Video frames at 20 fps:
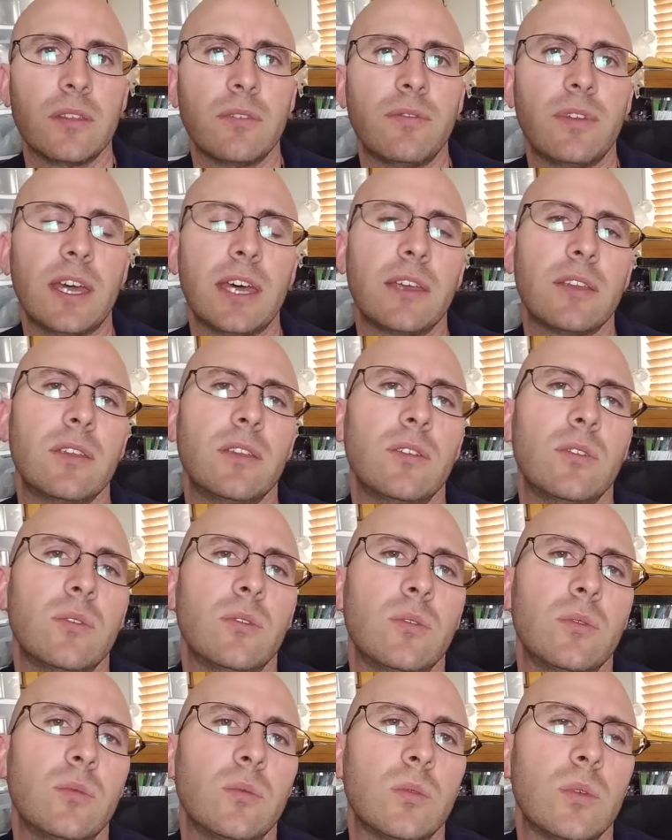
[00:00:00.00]

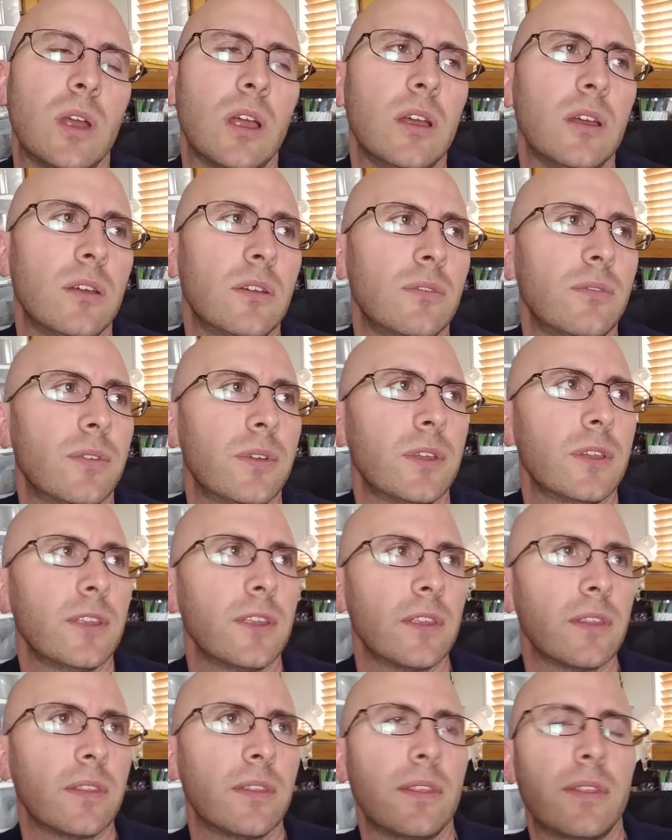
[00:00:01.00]
value of
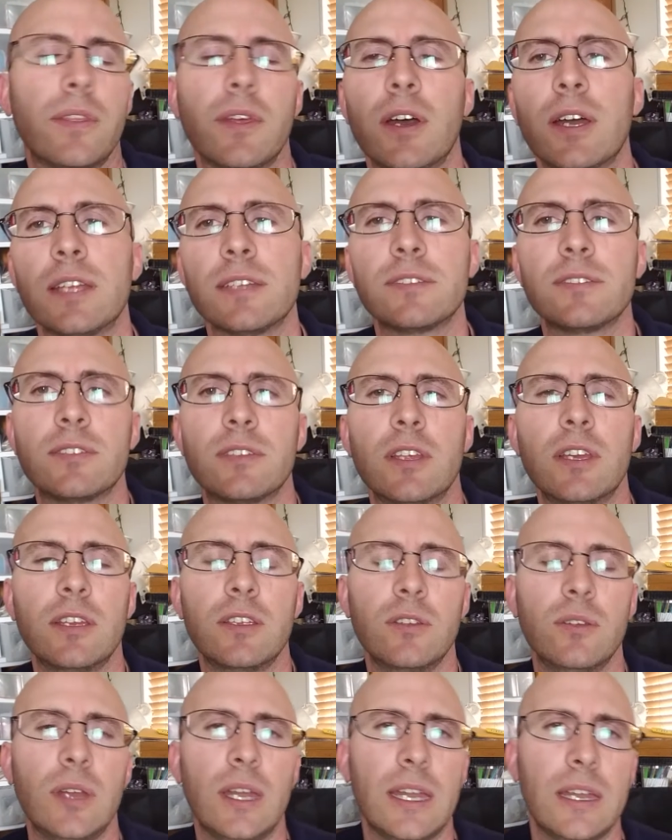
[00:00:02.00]
the thoughts that
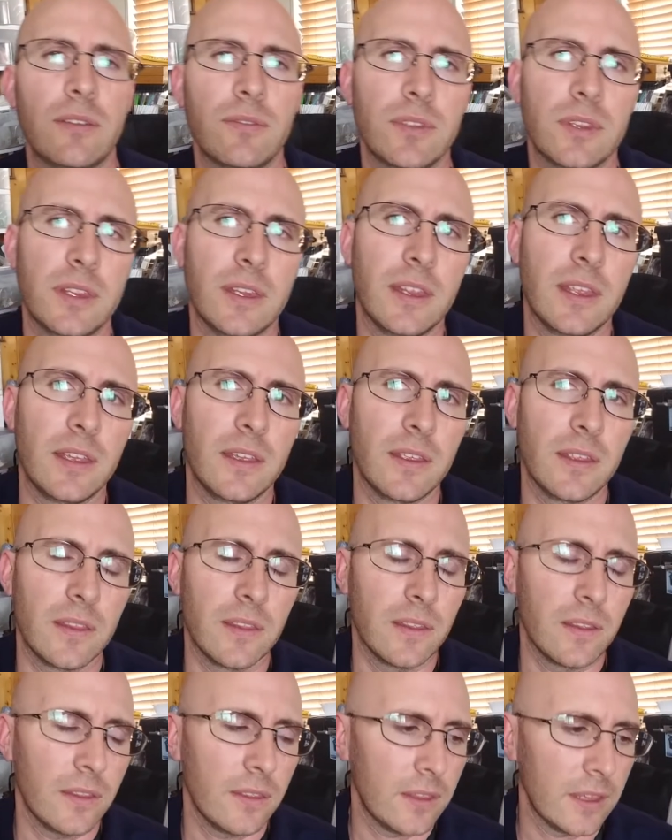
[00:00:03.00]
you have and
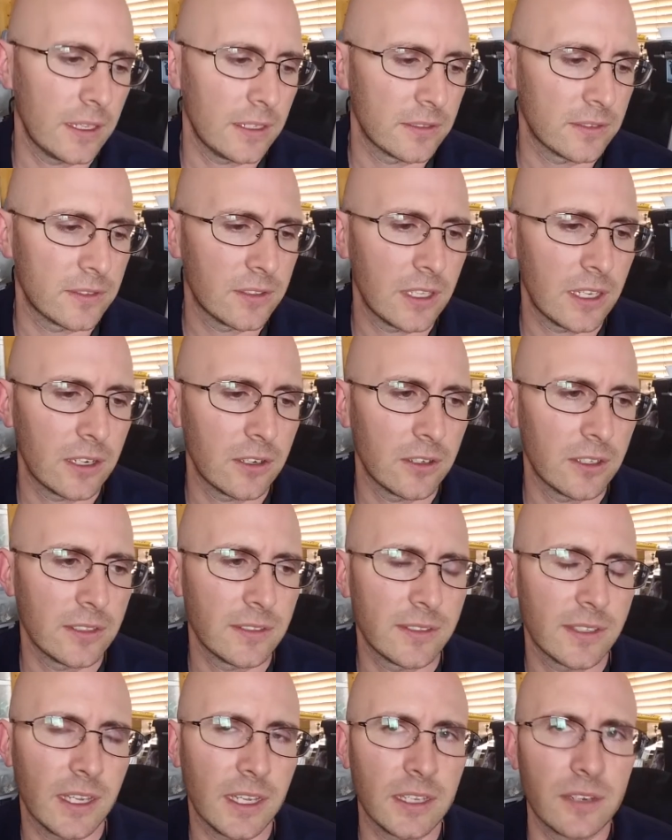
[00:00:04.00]
the things that are
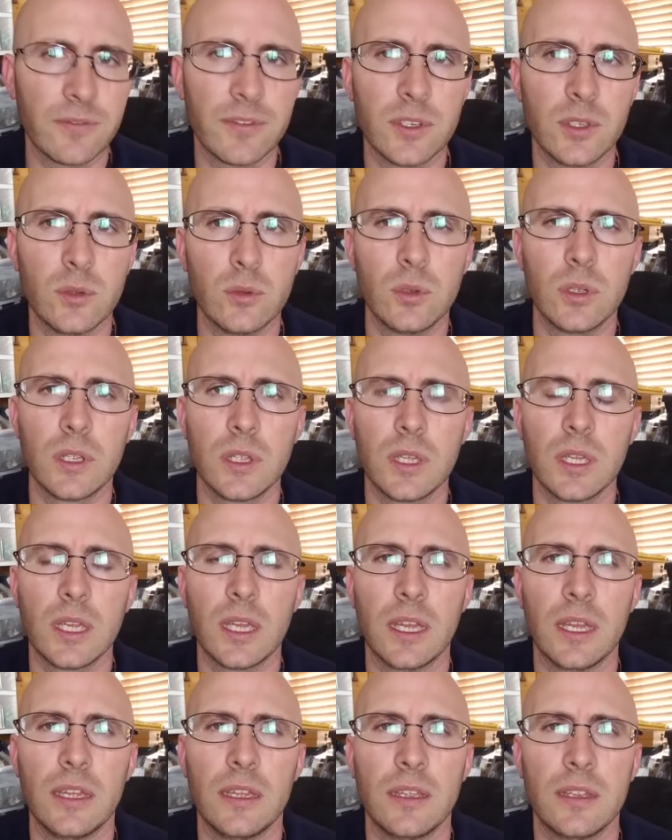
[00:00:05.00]
inside of you,
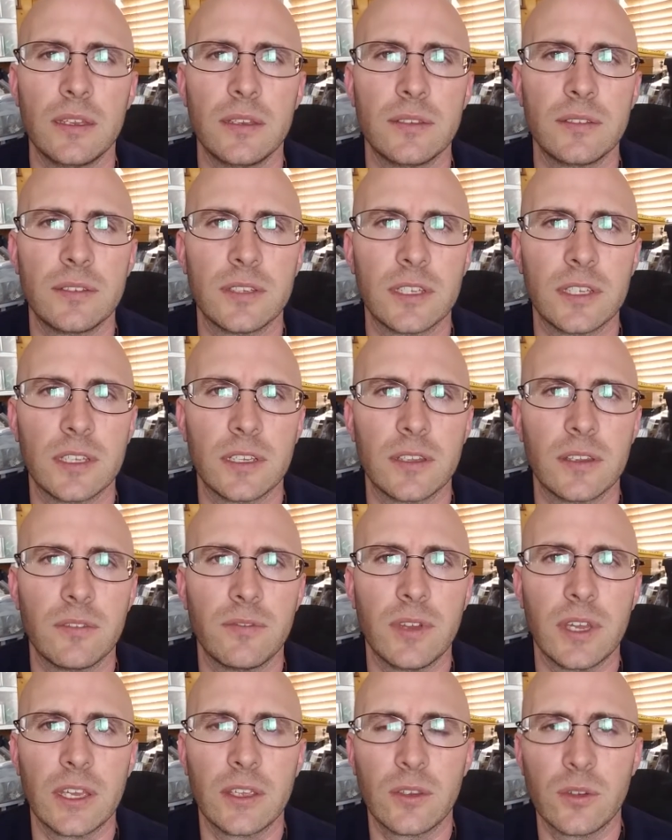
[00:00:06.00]
and the
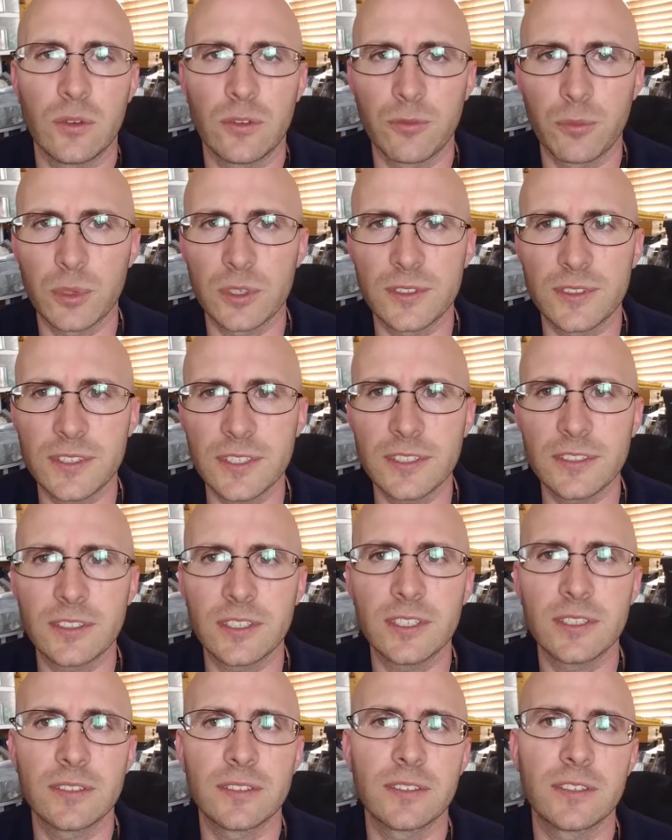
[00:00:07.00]
value of
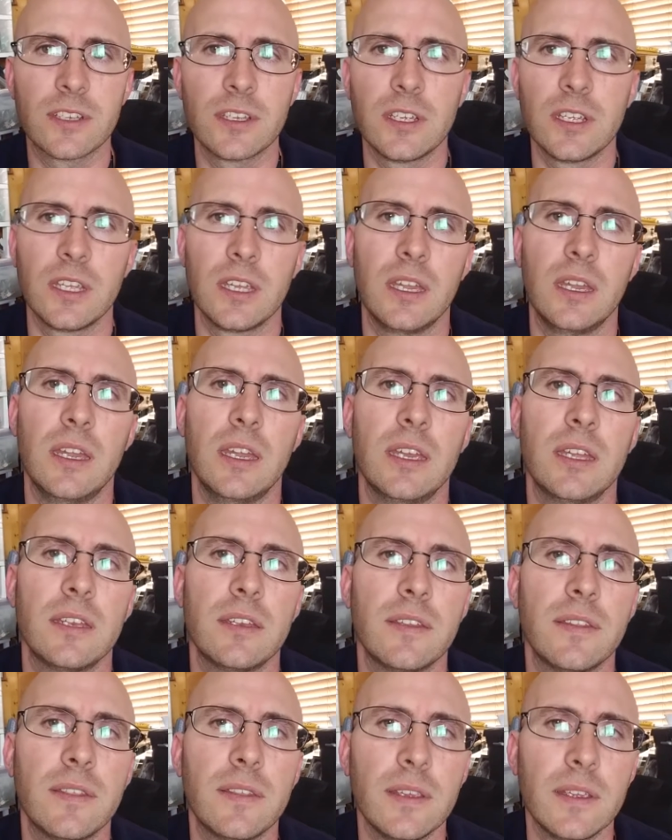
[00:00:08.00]
persistence,
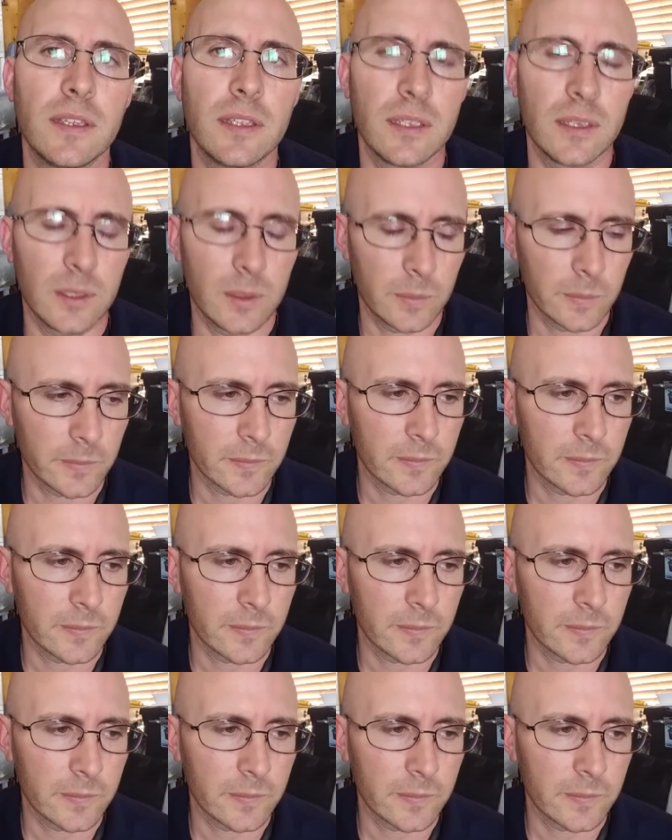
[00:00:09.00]
and the